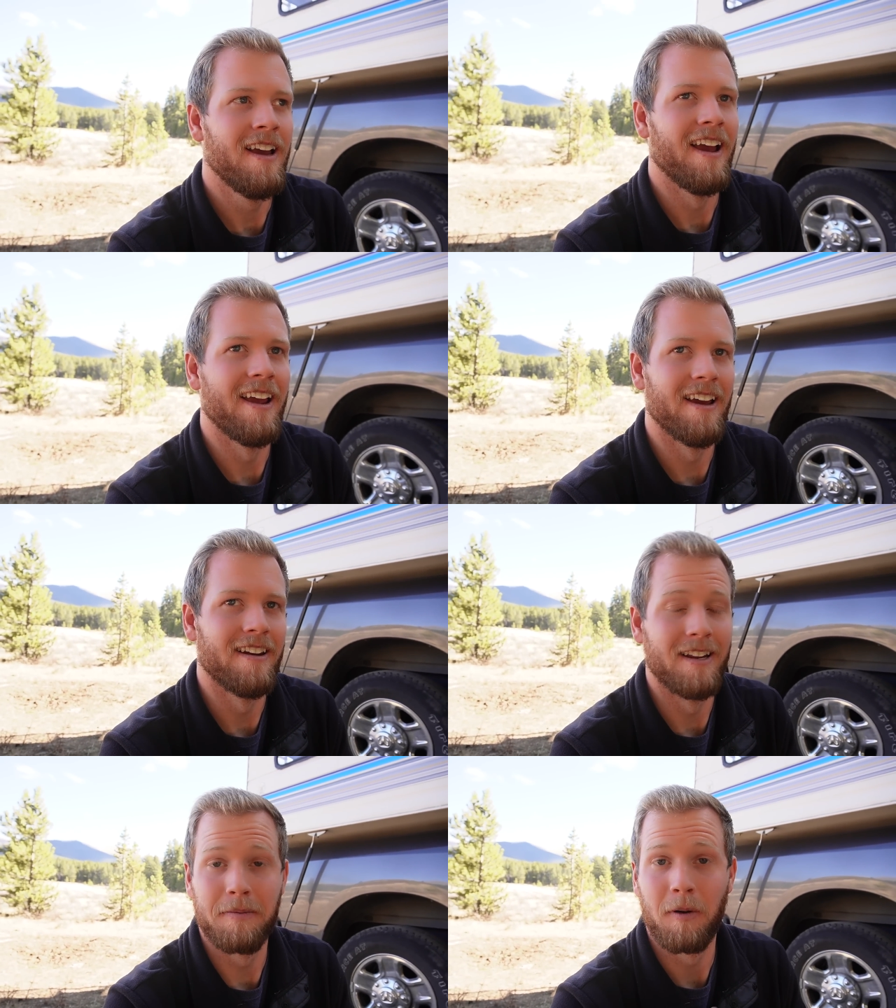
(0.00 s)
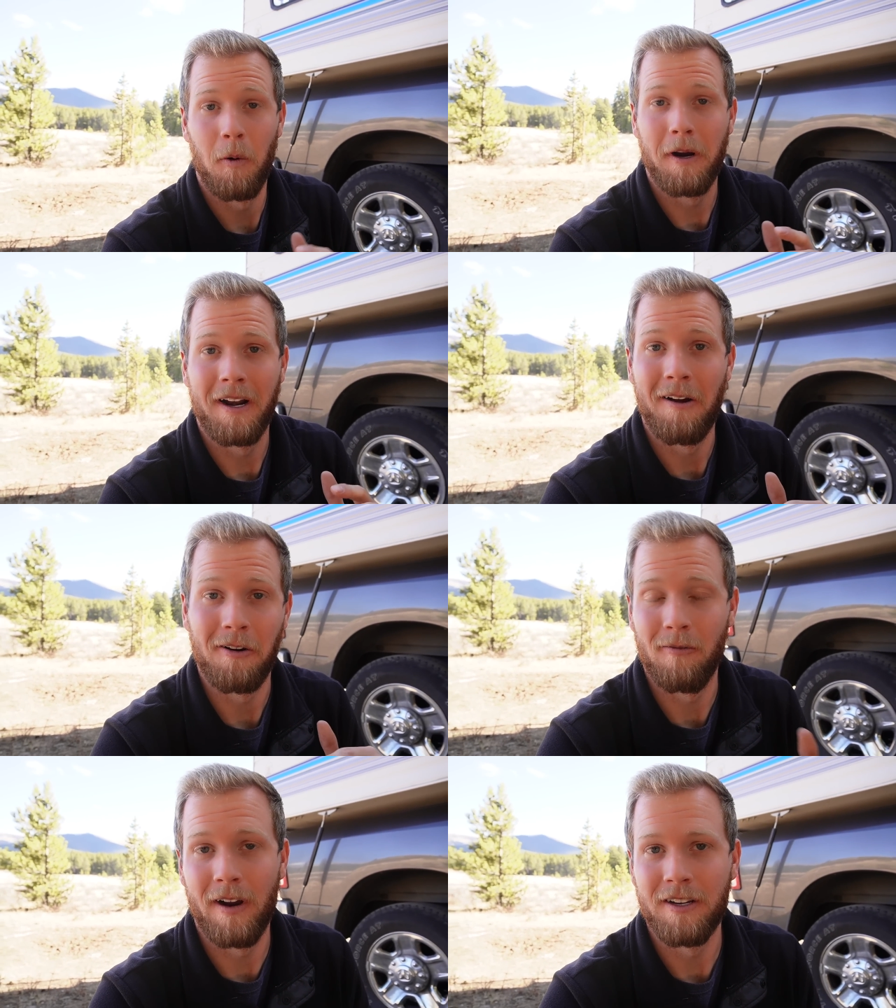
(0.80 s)
and it's been working out
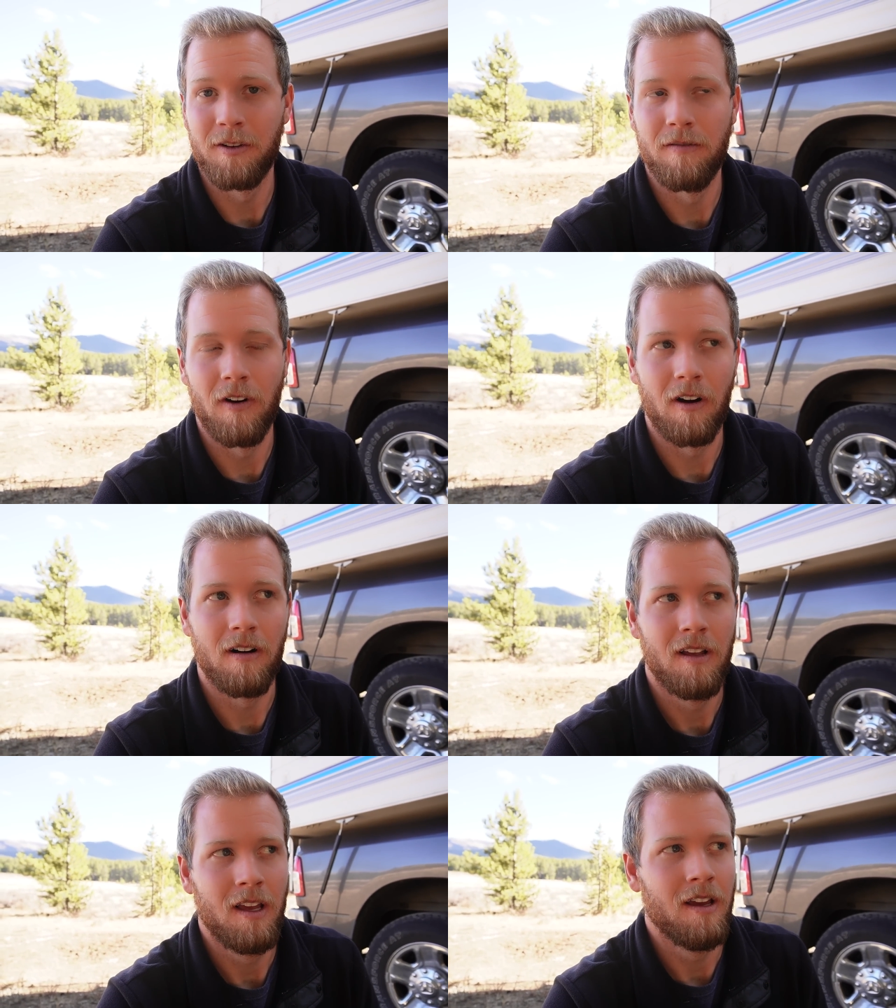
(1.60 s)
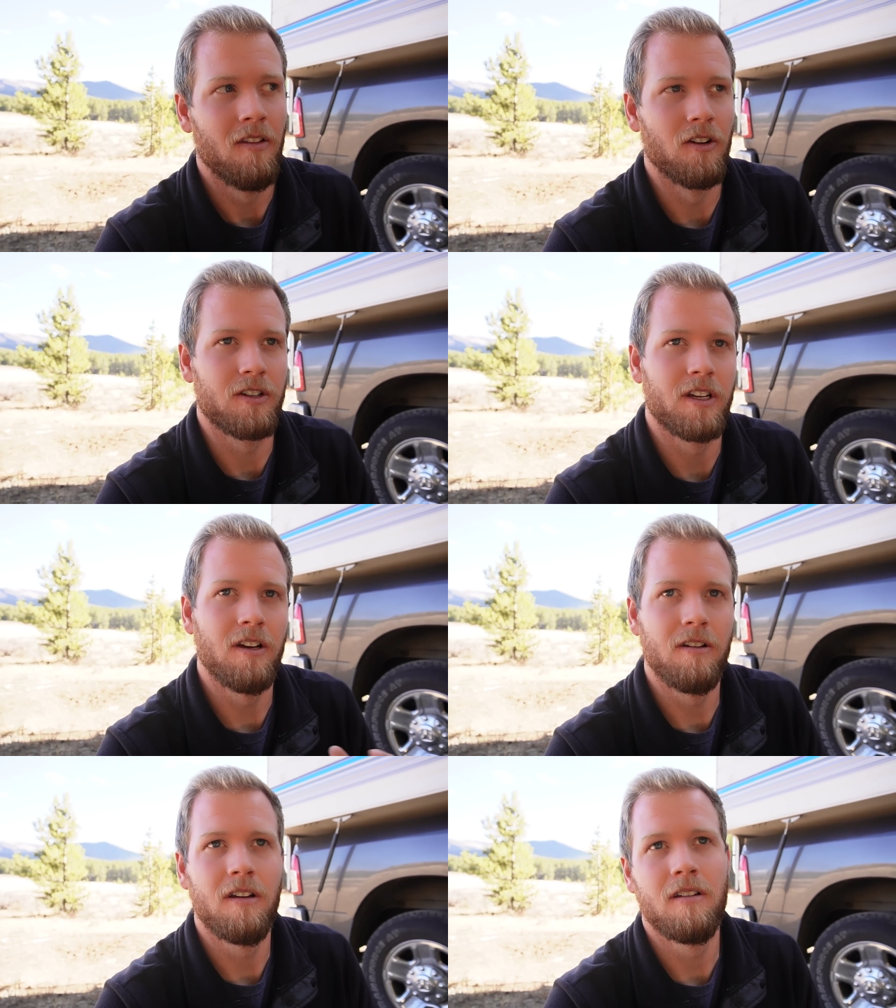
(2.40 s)
great so far. There's still